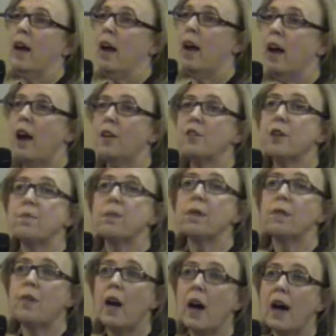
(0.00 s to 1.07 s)
uh, to
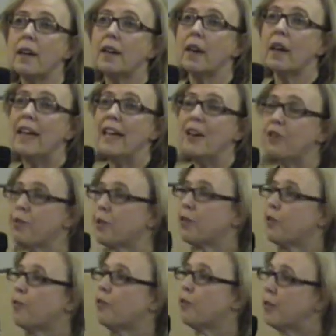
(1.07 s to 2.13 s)
provide
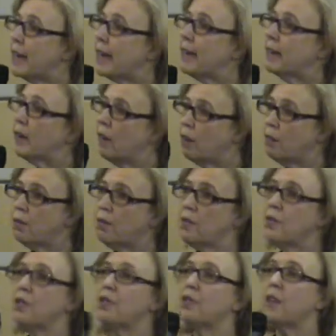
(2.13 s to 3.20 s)
interest-free
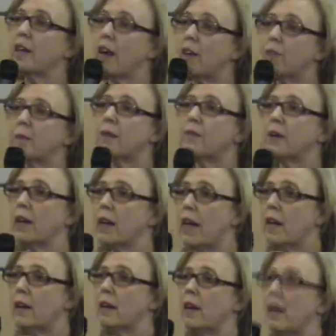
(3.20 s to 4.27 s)
loans to the Government of
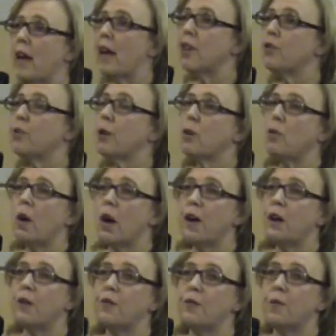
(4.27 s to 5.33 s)
Canada as
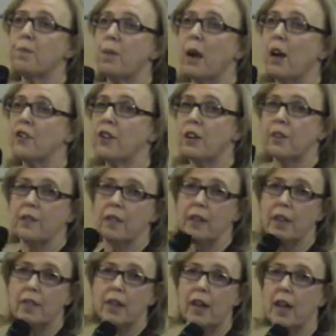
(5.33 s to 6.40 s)
required for projects
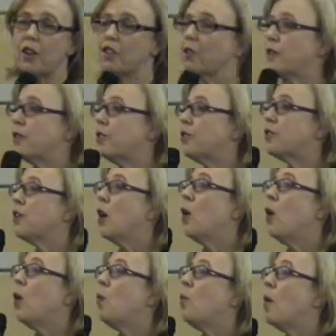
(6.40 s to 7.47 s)
in the national interest.
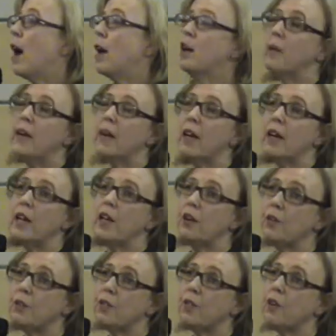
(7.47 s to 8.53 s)
Why do we not
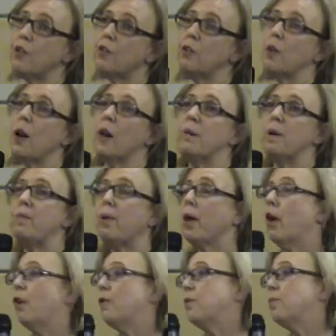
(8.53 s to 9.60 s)
use those? Why do we
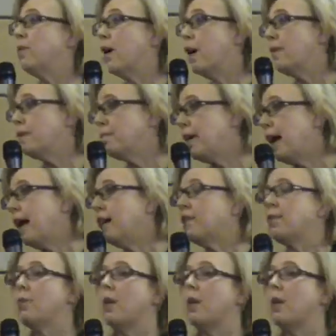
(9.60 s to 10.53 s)
borrow from private banks?